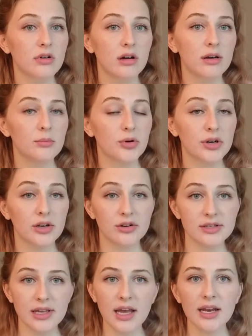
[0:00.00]
and burning your
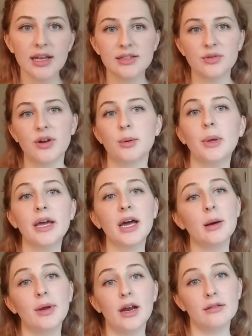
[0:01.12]
skin, it's going to be
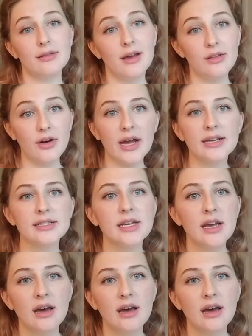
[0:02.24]
coming out the other end,